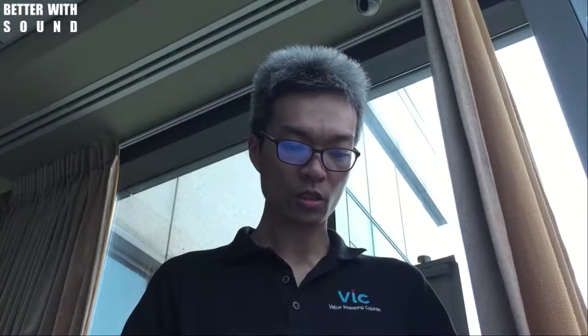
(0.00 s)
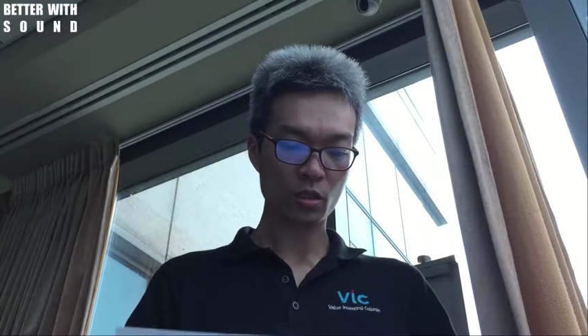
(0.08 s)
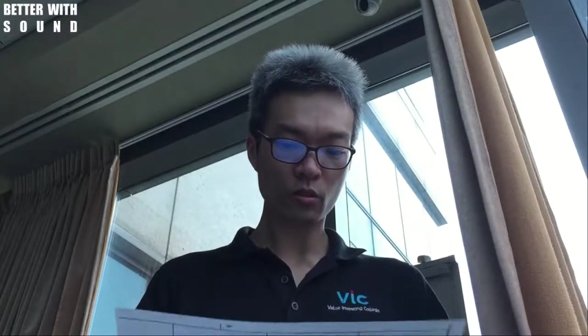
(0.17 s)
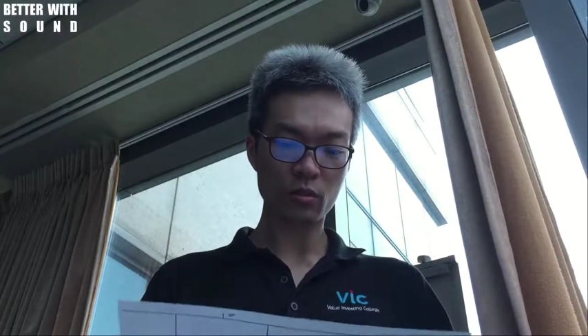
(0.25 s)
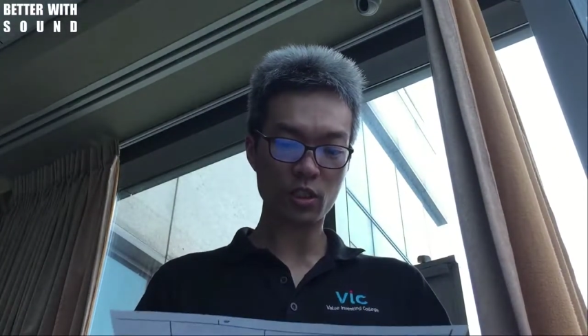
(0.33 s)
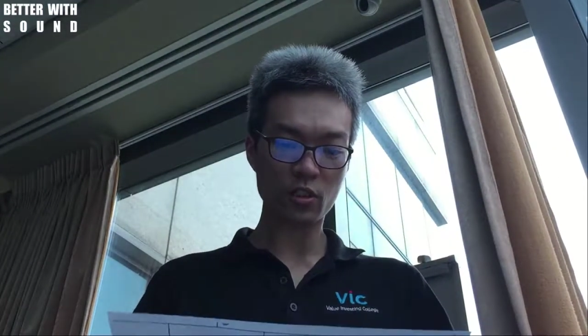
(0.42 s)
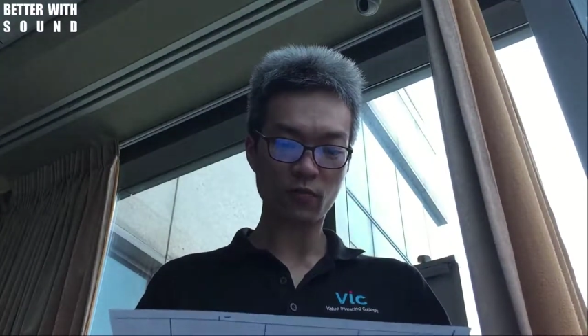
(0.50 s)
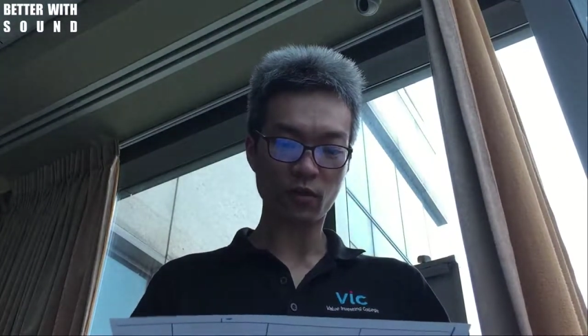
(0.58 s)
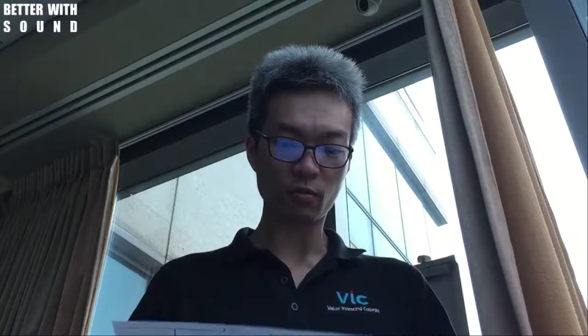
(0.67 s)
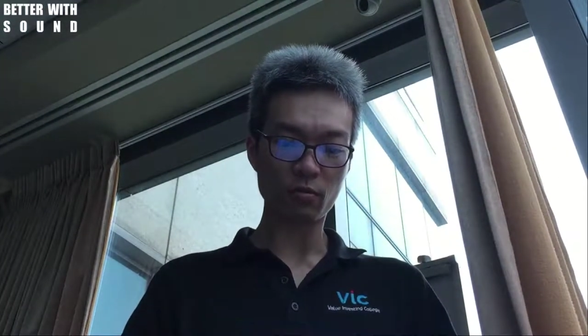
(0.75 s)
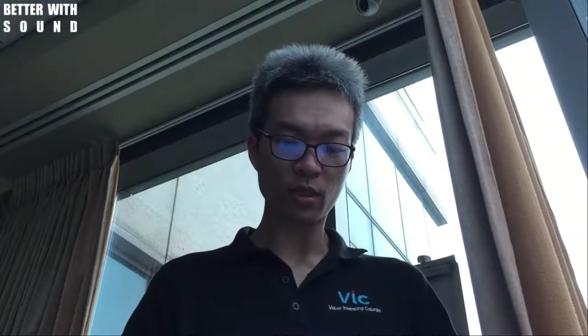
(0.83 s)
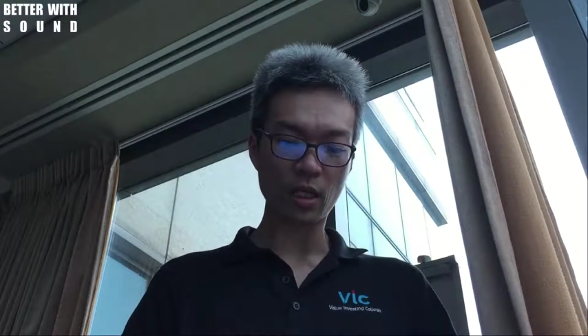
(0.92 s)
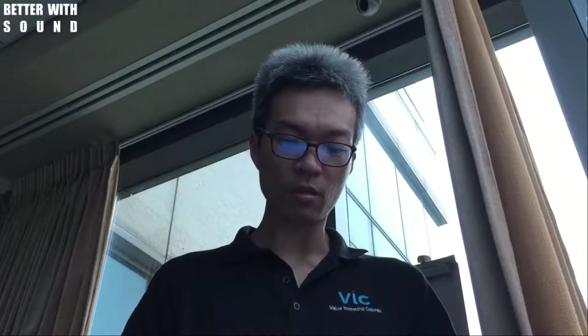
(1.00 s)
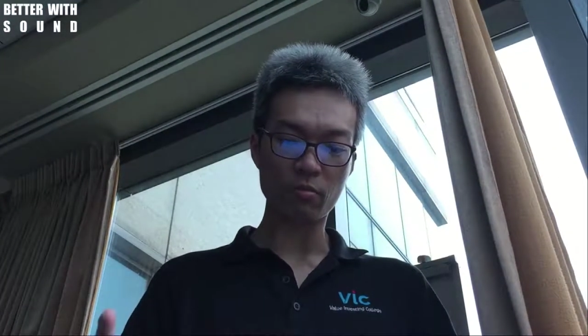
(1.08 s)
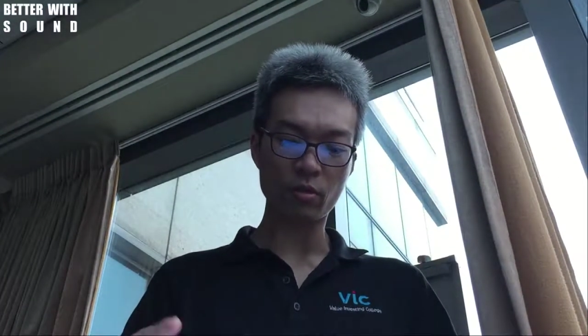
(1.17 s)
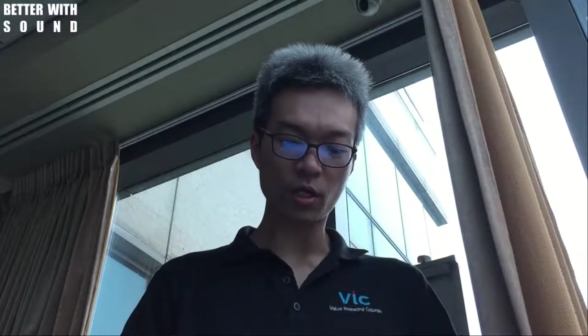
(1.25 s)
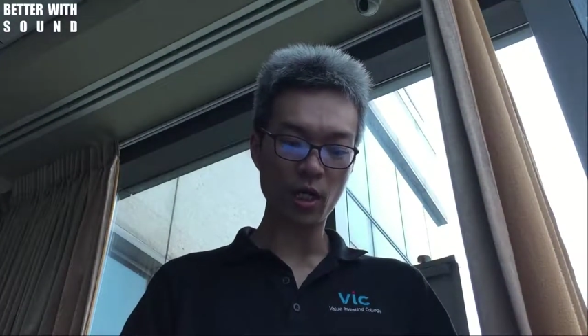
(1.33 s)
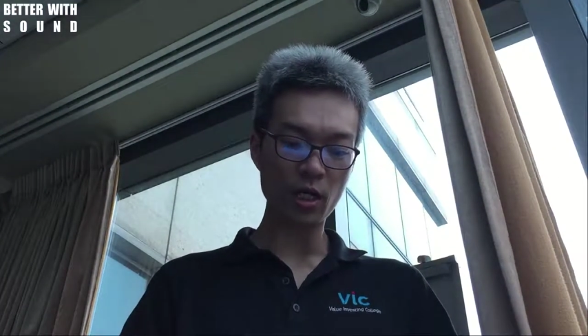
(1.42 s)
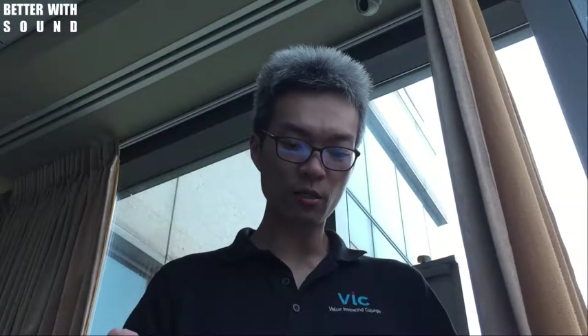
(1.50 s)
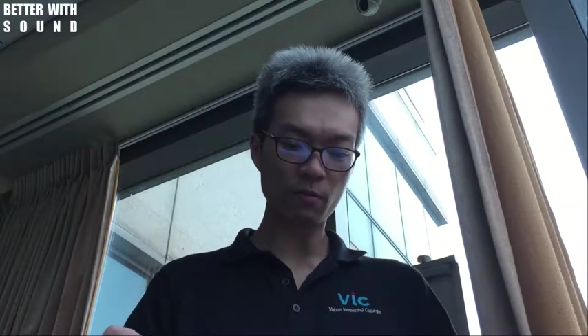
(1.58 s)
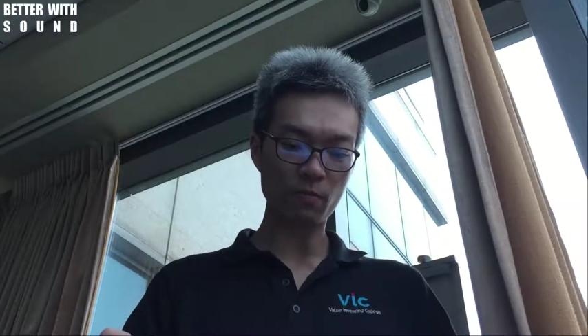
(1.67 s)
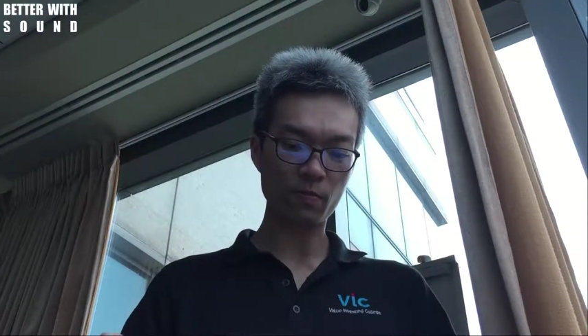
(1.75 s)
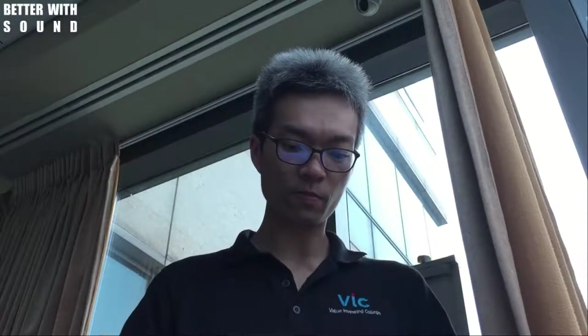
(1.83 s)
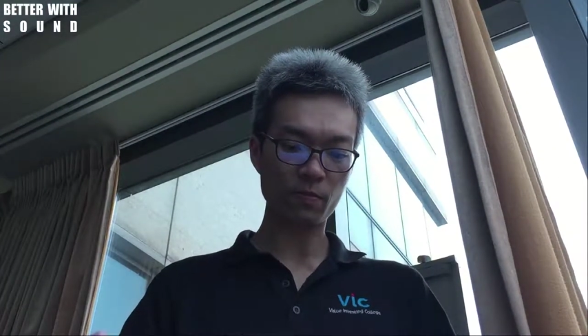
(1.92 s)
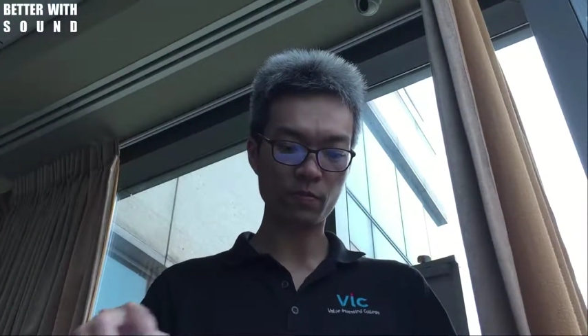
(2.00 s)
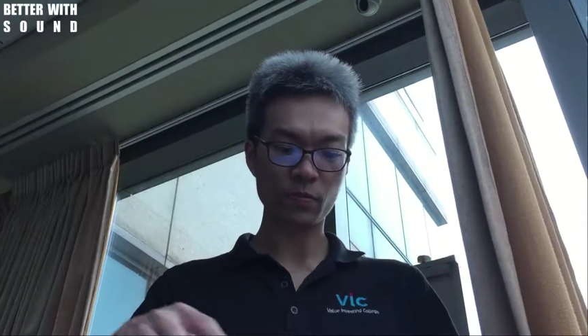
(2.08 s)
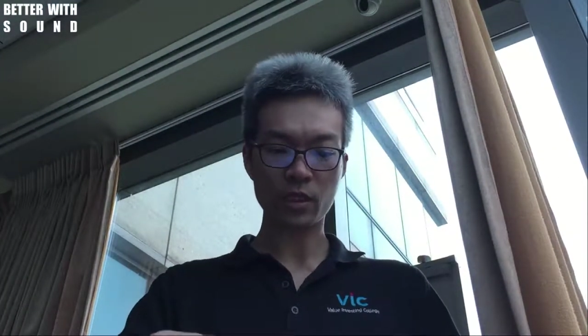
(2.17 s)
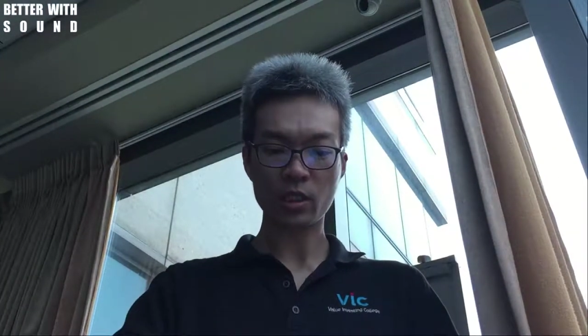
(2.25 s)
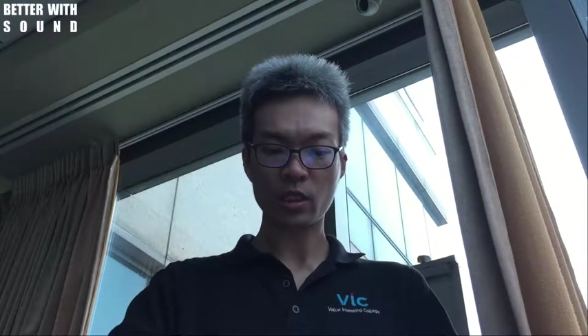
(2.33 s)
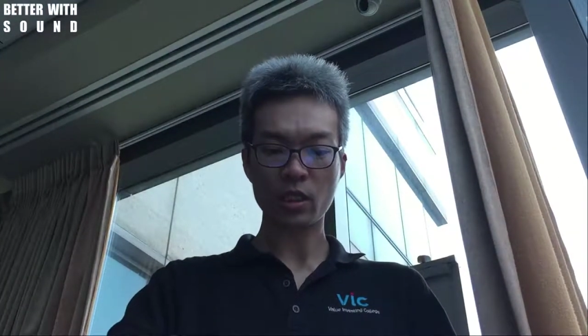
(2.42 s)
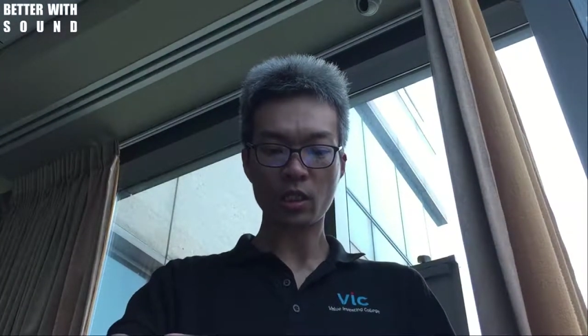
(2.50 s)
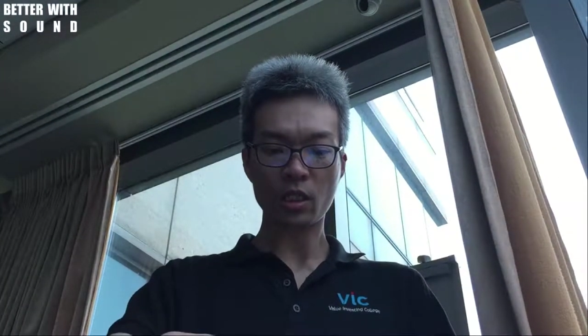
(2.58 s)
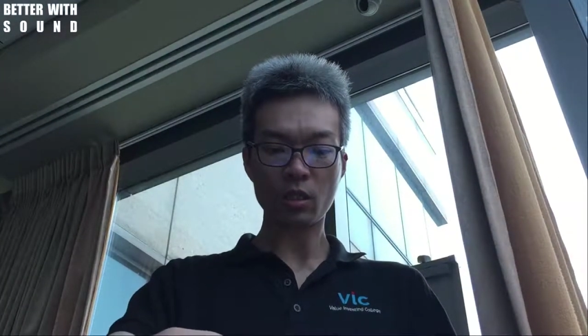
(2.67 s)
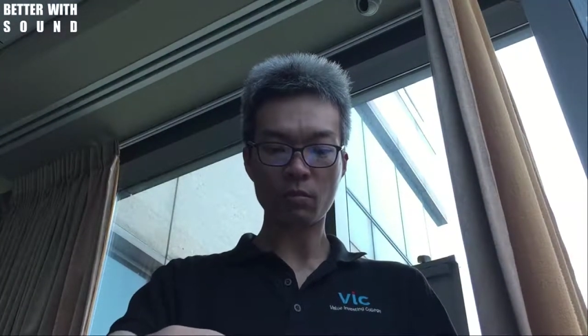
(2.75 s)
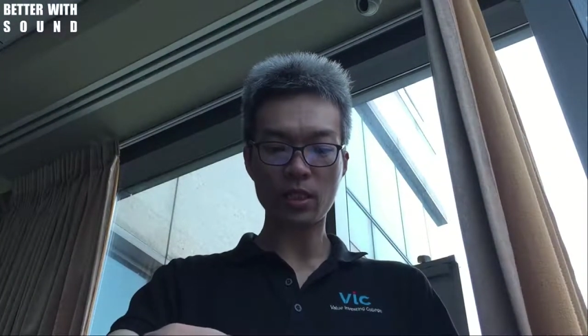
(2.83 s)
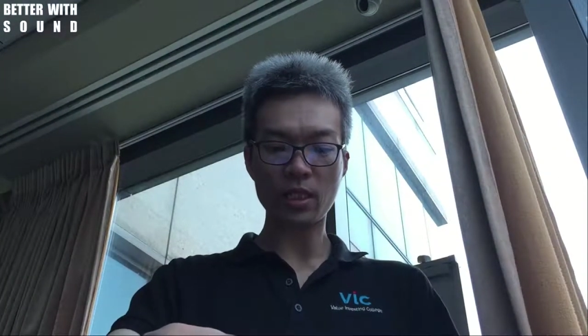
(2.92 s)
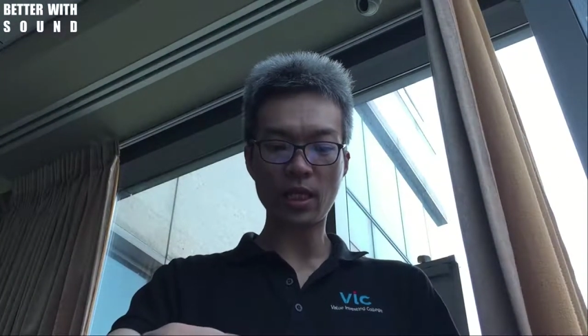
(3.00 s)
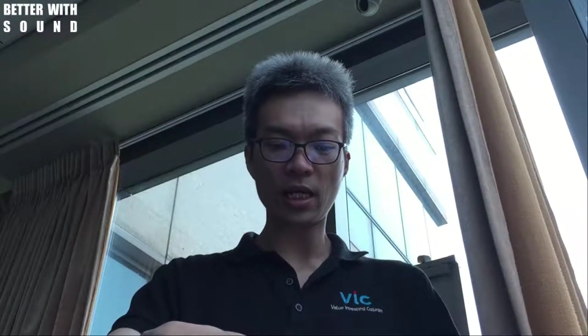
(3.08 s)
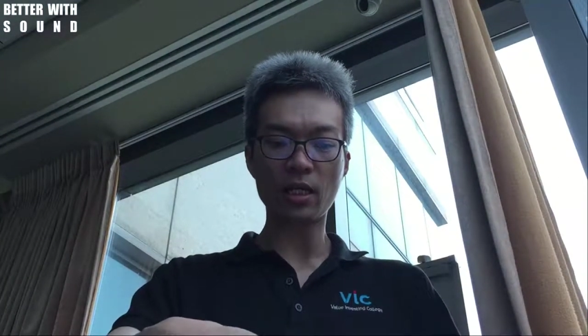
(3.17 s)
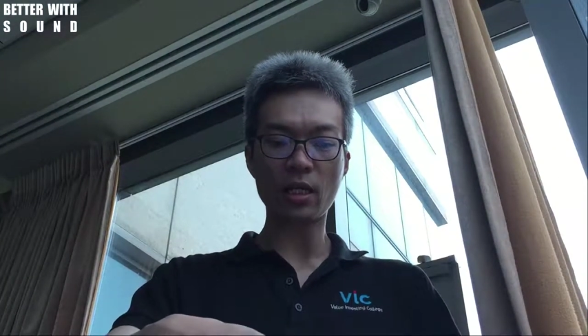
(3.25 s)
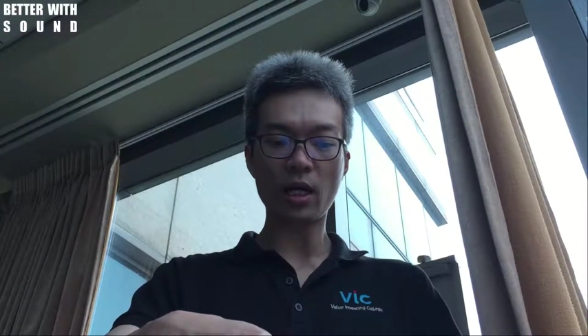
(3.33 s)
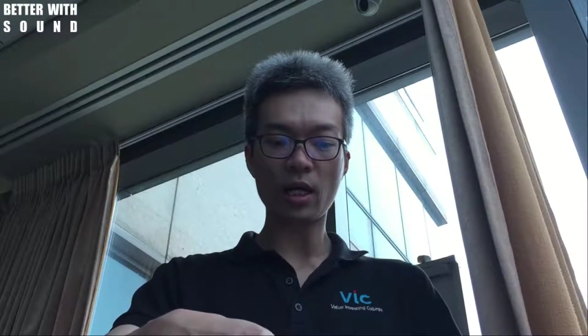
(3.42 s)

So it's from Deborah. Min An,